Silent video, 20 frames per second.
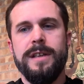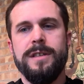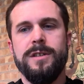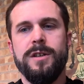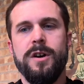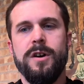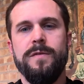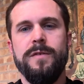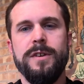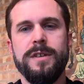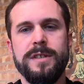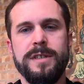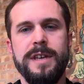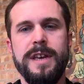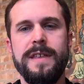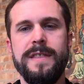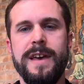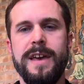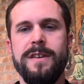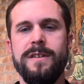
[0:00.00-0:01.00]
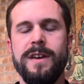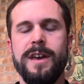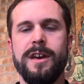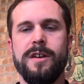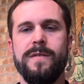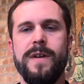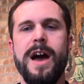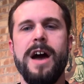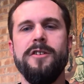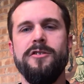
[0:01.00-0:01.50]
So, if you see that, you get
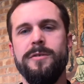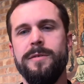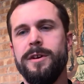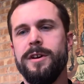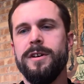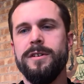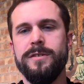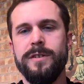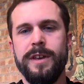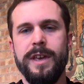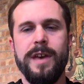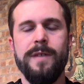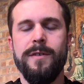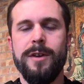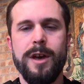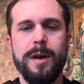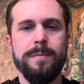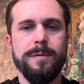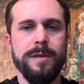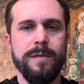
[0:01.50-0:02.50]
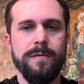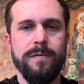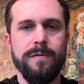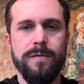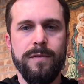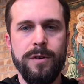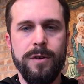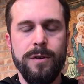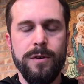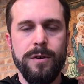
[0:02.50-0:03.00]
grouchy because you're giving up some
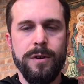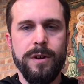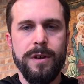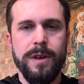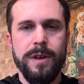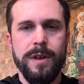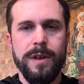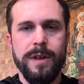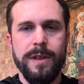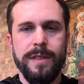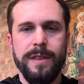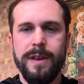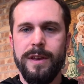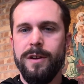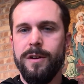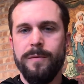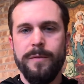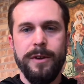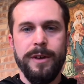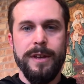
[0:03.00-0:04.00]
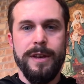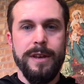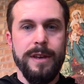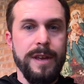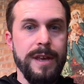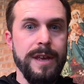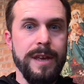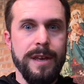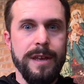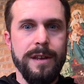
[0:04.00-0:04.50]
food that you don't really
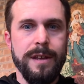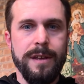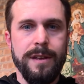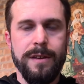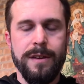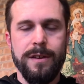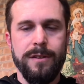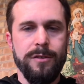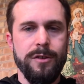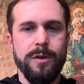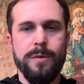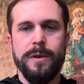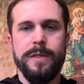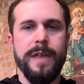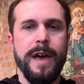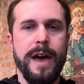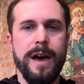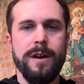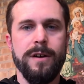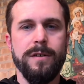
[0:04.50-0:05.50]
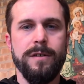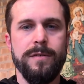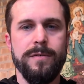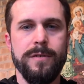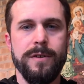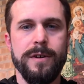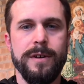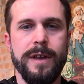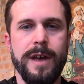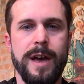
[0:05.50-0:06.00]
need, you can do without
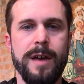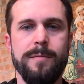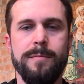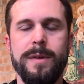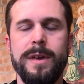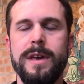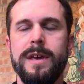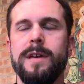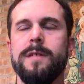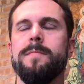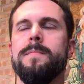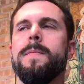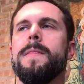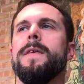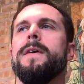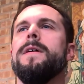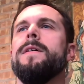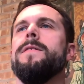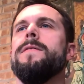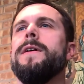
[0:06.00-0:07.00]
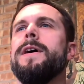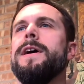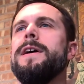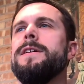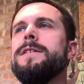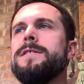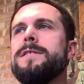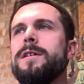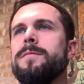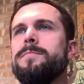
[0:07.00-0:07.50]
for a time being,
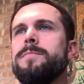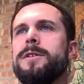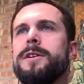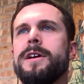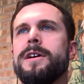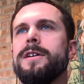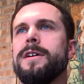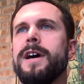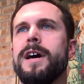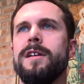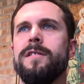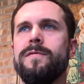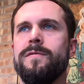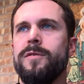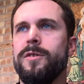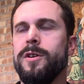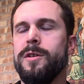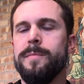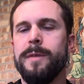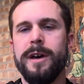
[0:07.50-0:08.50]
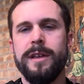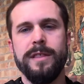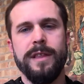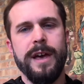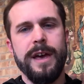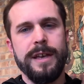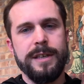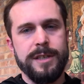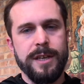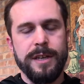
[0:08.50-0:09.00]
right? Some particular kind of food you might
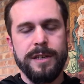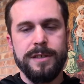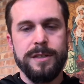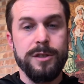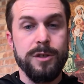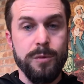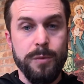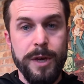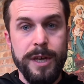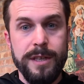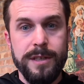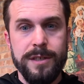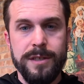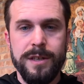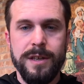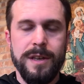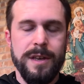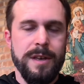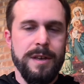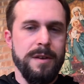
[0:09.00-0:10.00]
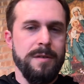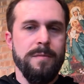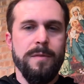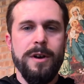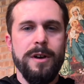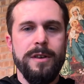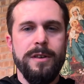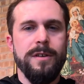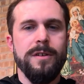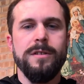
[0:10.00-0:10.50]
like, say sweets.
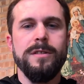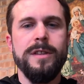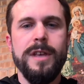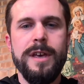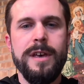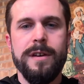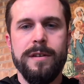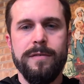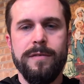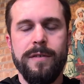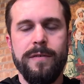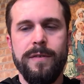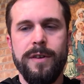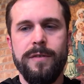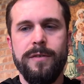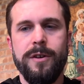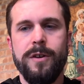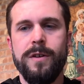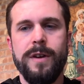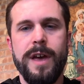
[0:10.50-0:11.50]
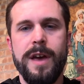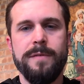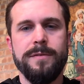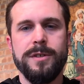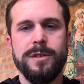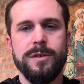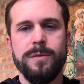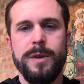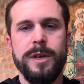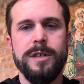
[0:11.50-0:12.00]
Well, you'll live. If you don't have
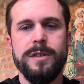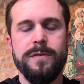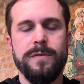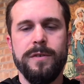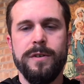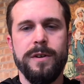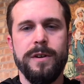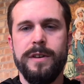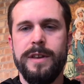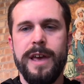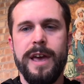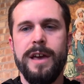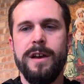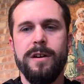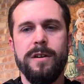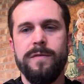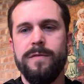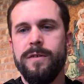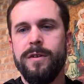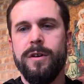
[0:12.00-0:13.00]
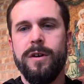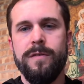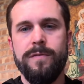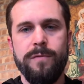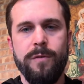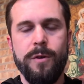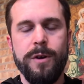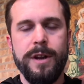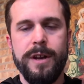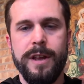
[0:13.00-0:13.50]
sweets for a day or for all
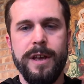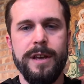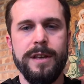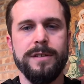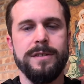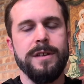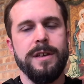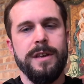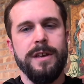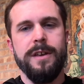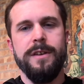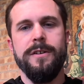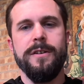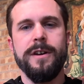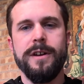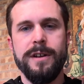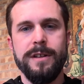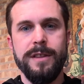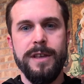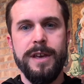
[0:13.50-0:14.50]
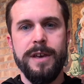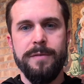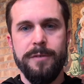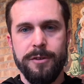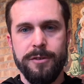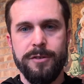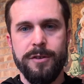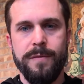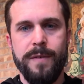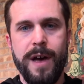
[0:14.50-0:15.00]
40 days, you're going to live, you'll
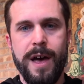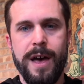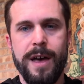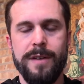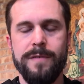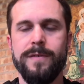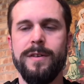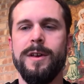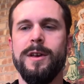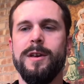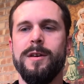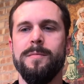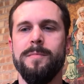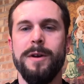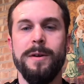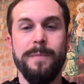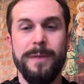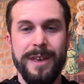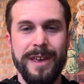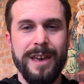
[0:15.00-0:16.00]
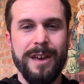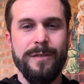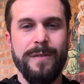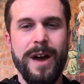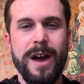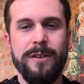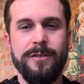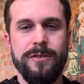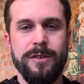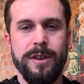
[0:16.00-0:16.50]
survive. But we can get
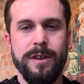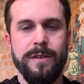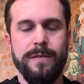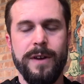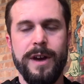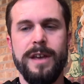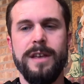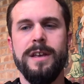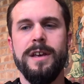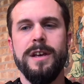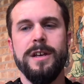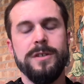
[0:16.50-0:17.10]
grouchy, right?